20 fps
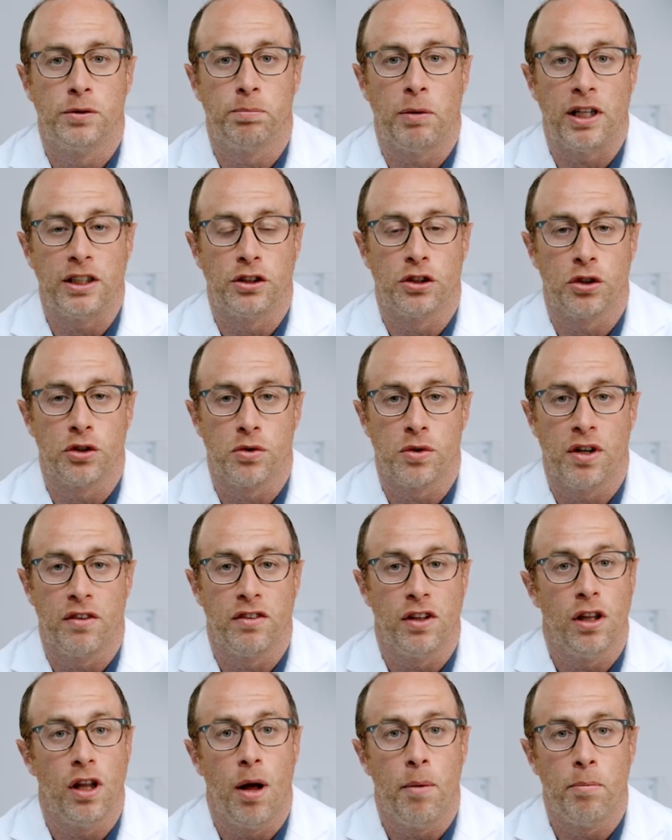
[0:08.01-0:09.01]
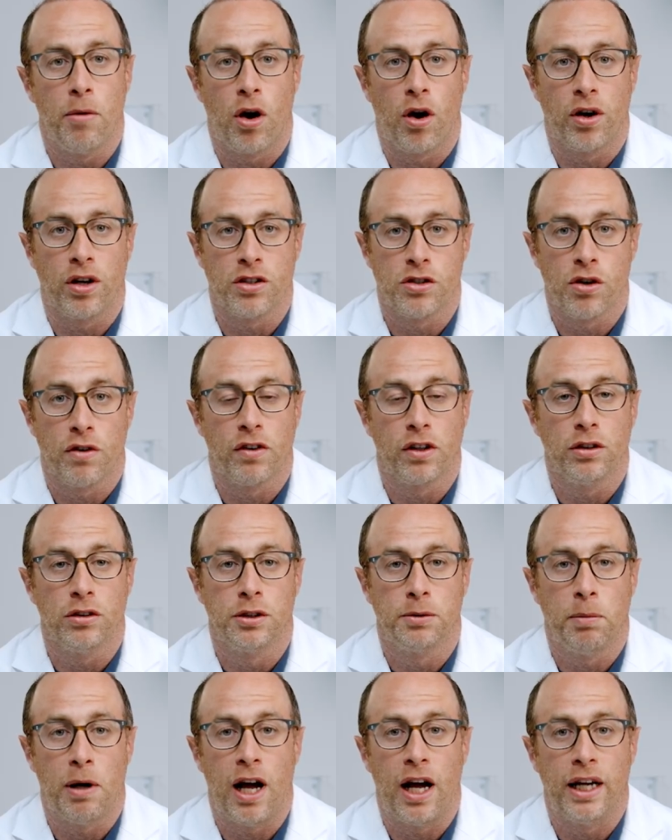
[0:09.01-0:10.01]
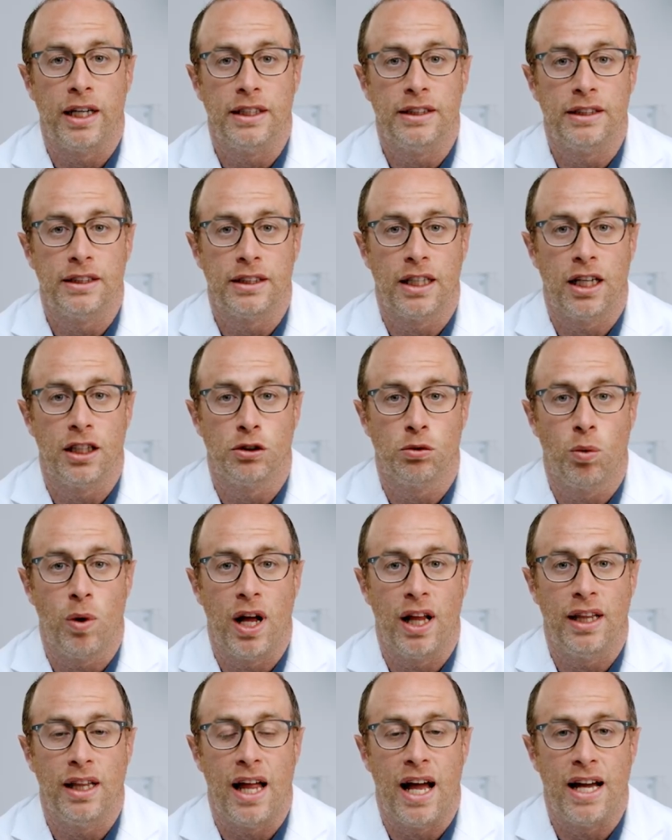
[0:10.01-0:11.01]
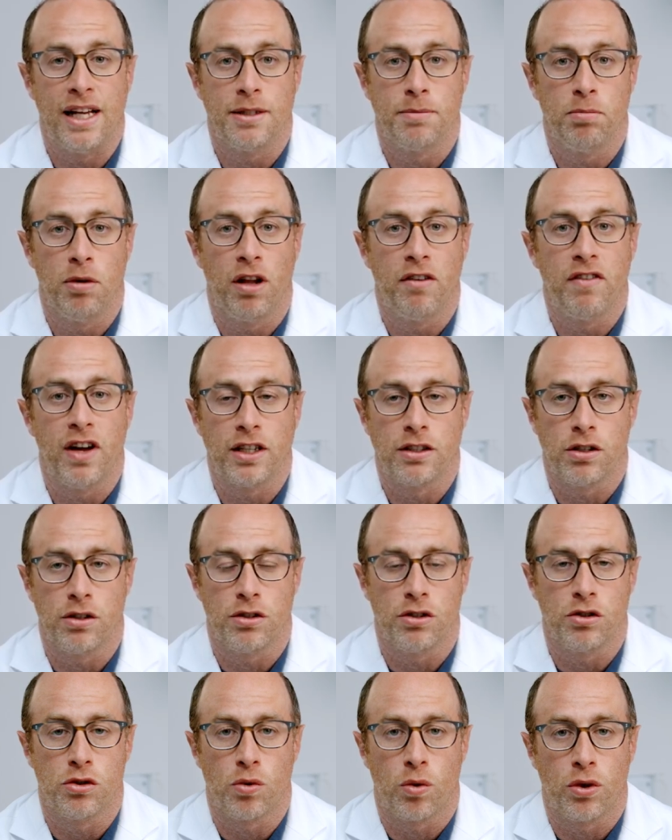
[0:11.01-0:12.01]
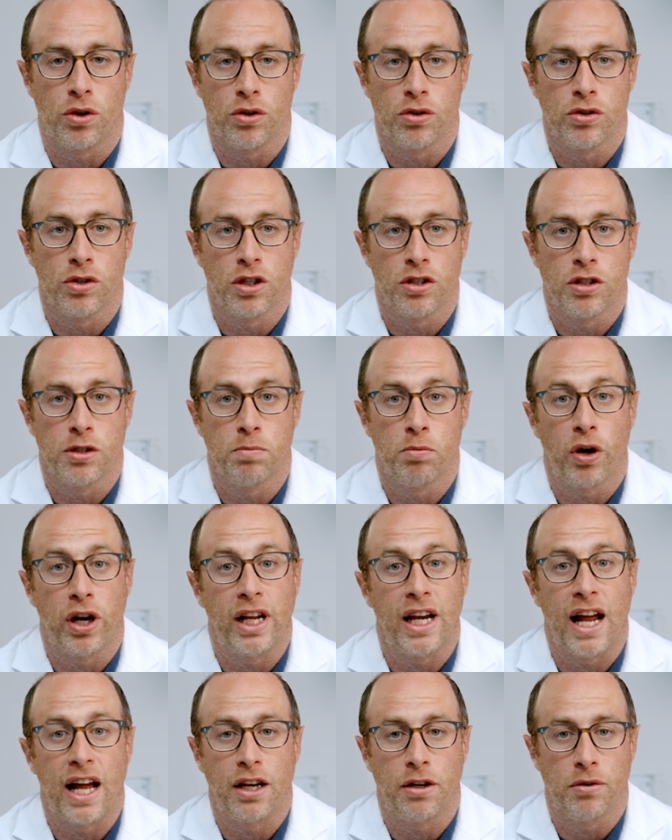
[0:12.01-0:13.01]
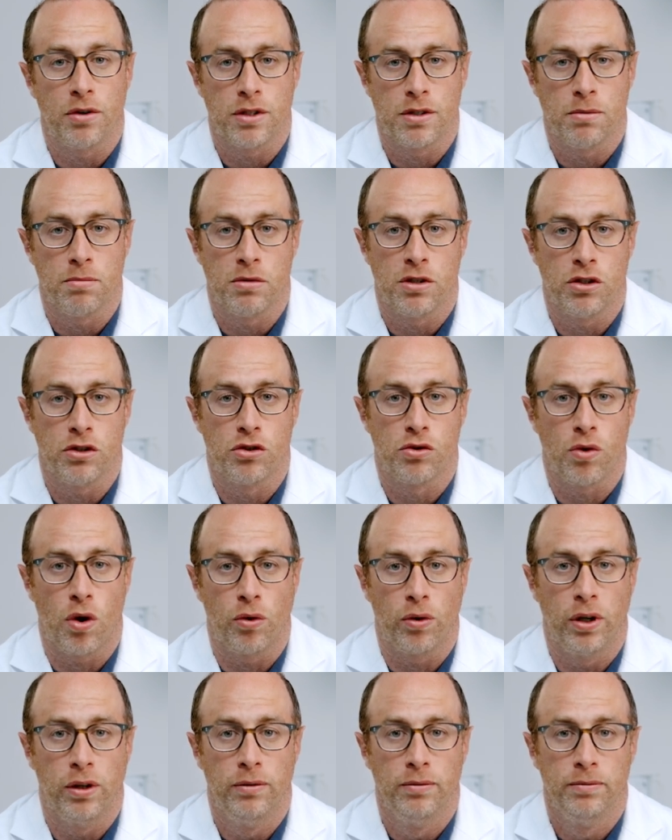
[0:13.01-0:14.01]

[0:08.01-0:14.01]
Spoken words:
of the lumbar and cervical spines, as well as blood vessel disorders such as brain aneurysms and stroke.